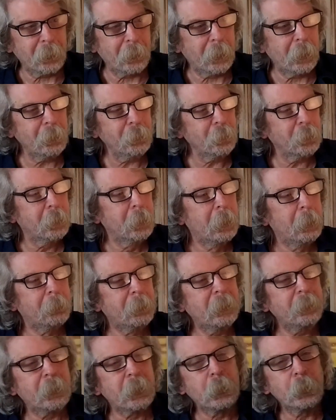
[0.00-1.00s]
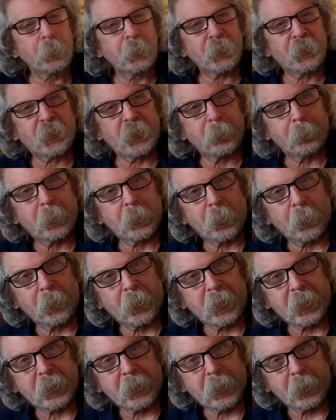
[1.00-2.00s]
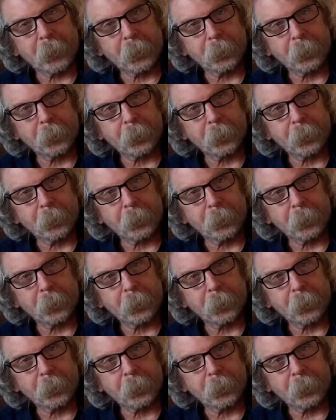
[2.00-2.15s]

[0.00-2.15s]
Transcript: I don't know. Maybe you can see it better than I can.